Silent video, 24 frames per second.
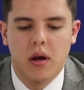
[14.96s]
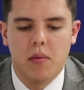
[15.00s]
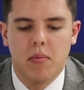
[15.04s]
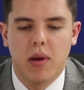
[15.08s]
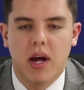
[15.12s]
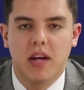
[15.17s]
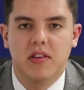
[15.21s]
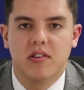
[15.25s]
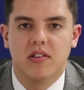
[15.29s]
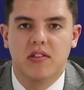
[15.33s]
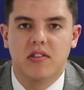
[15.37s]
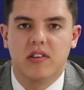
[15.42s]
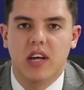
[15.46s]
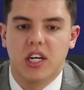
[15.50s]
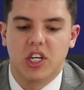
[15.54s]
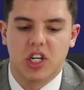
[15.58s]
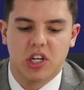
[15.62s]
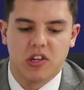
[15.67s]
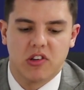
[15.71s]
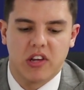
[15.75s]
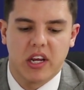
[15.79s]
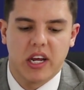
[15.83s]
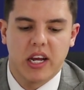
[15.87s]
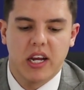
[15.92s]
Places
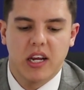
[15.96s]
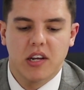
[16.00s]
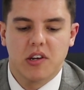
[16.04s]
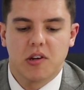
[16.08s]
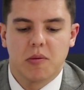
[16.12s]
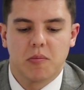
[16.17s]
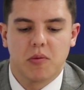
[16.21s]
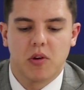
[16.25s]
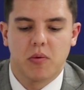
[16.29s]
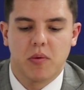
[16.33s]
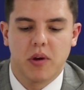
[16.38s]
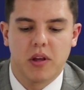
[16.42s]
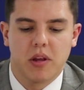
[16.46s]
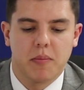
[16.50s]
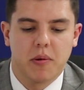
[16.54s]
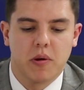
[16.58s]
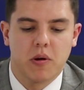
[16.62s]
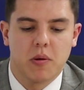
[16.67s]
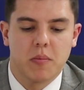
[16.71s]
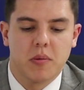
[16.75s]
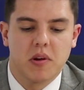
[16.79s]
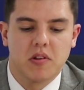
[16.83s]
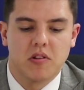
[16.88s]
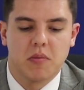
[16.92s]
such as Egypt, where the
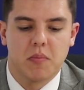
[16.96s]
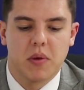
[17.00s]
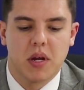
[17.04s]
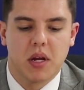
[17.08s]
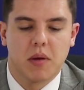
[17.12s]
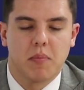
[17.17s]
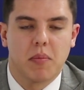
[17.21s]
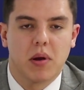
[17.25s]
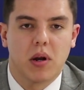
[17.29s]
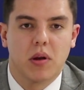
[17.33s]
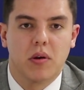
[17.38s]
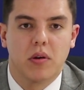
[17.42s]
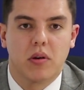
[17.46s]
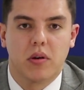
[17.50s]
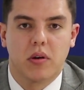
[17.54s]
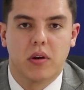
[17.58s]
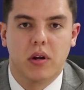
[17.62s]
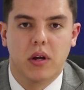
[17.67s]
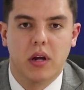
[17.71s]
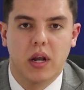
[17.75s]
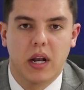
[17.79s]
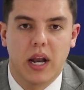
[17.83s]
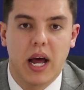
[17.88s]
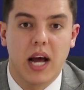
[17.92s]
pyramids are being
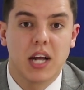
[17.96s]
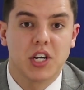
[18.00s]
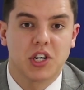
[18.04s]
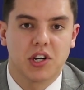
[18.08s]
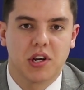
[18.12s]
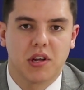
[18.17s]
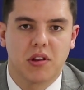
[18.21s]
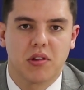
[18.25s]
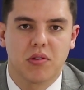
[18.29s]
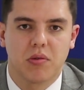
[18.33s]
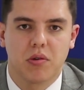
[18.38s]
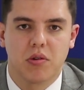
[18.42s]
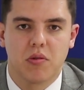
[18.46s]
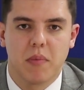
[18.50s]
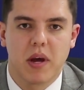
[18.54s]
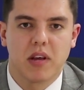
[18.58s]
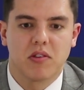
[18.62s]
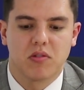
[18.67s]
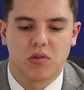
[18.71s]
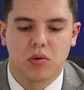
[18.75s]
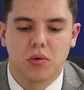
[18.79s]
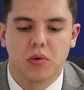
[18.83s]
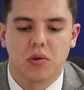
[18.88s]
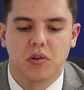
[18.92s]
polluted, largely through
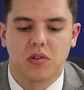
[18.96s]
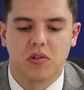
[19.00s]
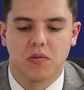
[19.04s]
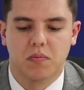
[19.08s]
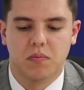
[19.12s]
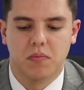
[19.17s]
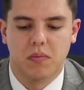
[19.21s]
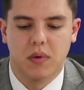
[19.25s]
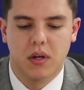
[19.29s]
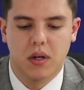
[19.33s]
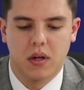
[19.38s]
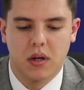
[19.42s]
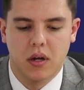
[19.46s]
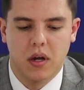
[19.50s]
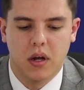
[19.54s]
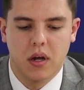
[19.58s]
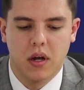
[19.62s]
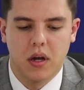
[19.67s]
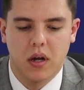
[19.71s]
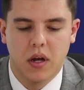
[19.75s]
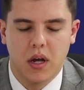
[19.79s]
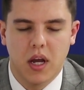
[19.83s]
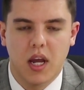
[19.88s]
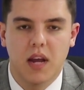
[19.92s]
mass tourism.
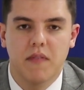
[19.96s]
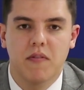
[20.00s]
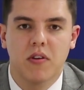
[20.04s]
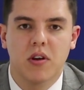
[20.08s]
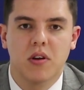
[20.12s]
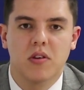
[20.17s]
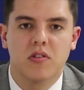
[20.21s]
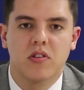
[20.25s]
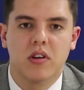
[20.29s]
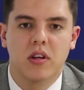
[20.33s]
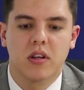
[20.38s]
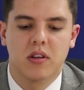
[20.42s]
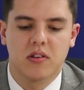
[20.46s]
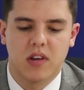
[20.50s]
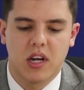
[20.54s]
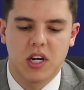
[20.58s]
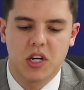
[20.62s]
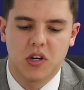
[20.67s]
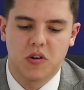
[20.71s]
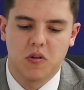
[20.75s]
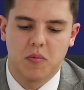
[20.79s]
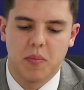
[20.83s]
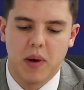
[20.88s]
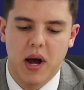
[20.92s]
Even New Zealand's
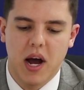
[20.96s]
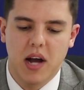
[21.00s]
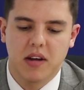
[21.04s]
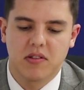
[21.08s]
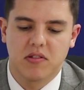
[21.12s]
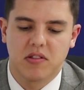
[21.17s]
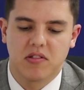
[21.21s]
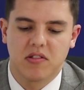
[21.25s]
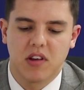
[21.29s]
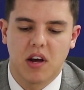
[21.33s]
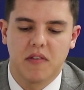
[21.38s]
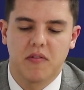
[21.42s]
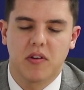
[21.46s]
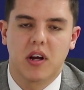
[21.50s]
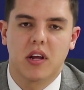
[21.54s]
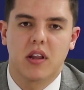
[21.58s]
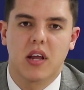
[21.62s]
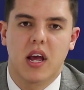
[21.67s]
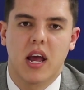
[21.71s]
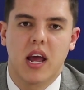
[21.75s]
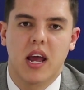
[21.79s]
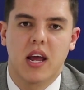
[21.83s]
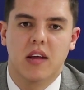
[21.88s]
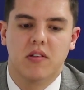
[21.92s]
national parks are suffering
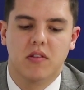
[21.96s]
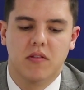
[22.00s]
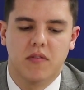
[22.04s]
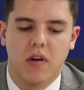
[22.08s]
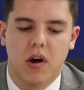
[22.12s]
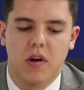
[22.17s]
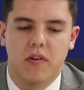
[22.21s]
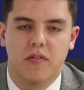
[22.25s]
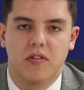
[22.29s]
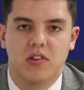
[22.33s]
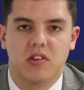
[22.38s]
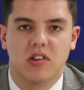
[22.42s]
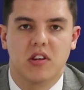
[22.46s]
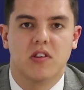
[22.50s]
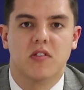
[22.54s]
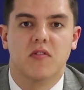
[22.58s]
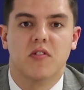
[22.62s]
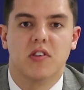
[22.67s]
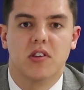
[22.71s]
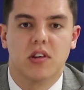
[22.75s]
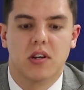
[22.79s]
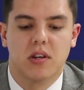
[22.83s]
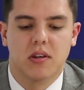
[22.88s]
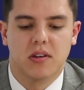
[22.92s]
at the hands of overseas
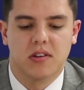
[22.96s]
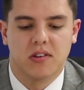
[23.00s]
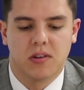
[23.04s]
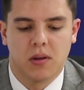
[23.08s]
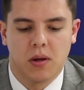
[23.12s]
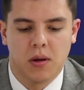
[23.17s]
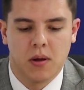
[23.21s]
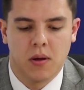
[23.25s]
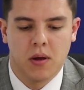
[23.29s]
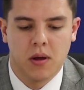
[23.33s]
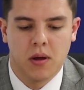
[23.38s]
visitors.